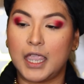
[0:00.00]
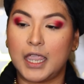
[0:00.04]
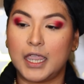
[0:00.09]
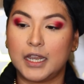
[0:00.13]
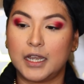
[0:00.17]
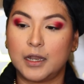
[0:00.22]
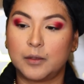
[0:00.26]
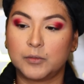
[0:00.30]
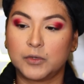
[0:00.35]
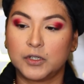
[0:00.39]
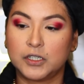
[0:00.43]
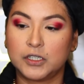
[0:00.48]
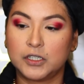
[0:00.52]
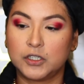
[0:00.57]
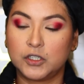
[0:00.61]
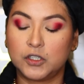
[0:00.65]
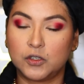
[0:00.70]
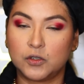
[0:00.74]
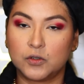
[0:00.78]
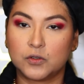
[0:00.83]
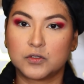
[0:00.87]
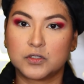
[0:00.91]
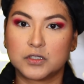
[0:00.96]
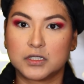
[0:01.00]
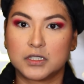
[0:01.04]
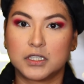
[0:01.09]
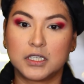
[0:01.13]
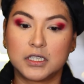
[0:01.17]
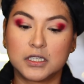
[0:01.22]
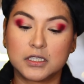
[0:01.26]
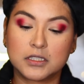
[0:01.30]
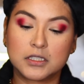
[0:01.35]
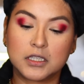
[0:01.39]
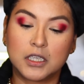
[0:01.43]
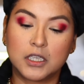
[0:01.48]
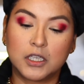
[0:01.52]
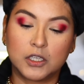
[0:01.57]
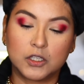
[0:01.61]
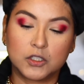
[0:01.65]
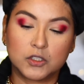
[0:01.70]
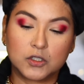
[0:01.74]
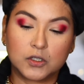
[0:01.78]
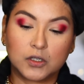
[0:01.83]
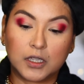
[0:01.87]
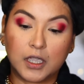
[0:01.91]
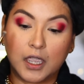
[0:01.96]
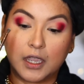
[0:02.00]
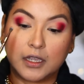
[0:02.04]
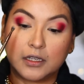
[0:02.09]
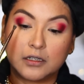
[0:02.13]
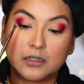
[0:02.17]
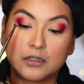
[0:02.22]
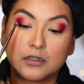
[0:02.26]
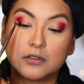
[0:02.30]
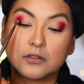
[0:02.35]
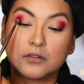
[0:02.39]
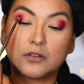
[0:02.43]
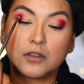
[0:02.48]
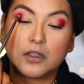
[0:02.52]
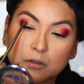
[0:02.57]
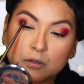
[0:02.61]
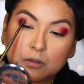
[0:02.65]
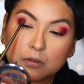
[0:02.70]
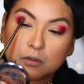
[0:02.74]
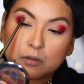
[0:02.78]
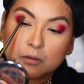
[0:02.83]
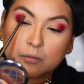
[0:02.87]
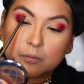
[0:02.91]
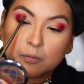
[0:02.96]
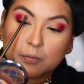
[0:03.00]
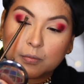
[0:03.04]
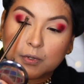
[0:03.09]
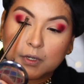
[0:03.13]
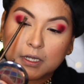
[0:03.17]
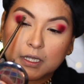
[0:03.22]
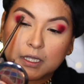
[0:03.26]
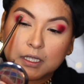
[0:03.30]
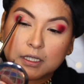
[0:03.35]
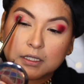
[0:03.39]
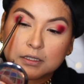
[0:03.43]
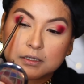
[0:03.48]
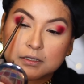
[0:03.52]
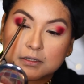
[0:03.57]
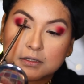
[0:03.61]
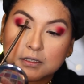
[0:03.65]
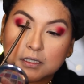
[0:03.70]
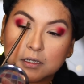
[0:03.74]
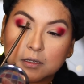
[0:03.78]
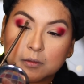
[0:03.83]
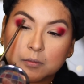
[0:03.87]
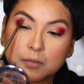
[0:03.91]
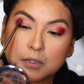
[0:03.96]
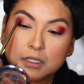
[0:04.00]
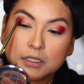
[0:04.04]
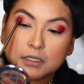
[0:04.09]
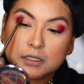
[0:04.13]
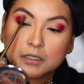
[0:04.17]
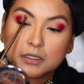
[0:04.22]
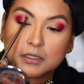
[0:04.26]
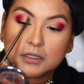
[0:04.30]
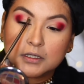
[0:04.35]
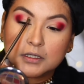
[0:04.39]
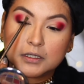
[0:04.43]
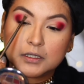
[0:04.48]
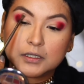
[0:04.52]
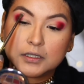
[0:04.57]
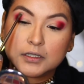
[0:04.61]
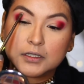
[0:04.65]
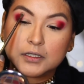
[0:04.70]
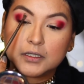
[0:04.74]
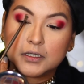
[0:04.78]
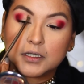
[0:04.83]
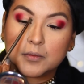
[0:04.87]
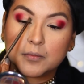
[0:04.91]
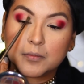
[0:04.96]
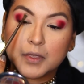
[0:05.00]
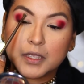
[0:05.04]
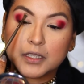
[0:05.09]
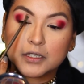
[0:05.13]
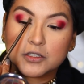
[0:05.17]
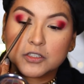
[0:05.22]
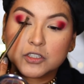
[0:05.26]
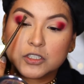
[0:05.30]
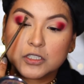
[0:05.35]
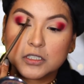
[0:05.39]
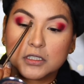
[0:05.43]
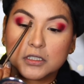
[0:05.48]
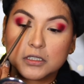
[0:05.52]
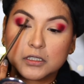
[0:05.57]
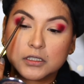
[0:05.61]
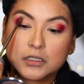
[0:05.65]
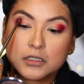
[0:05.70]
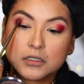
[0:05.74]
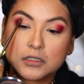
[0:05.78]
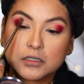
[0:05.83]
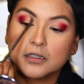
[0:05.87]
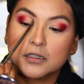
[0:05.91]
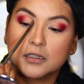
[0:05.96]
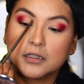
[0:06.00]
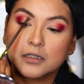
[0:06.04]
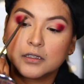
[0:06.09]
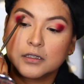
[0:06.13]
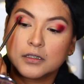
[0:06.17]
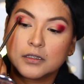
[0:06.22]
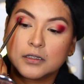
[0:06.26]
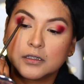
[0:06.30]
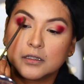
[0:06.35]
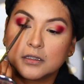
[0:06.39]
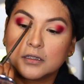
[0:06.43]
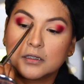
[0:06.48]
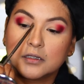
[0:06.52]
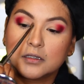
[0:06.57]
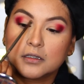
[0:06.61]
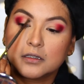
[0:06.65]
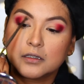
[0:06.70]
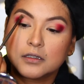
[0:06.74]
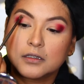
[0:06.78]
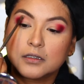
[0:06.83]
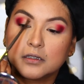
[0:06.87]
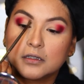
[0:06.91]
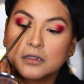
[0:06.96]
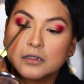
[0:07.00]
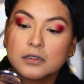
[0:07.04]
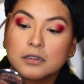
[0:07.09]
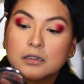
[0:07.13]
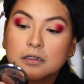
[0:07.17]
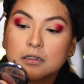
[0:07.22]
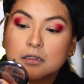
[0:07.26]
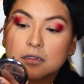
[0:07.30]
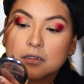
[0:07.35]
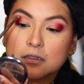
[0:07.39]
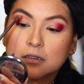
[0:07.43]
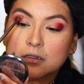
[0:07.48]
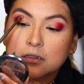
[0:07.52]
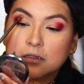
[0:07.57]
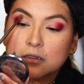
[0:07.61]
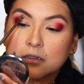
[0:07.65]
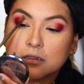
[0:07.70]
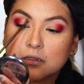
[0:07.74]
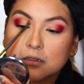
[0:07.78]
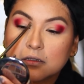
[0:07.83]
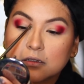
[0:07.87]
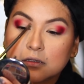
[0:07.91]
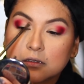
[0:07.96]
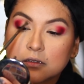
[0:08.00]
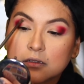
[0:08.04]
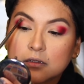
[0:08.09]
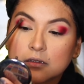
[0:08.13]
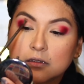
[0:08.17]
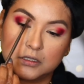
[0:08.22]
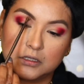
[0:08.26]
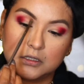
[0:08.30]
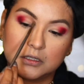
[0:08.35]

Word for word: And I'm going to use this to kind of bring in some dimension. Just extending the crease area.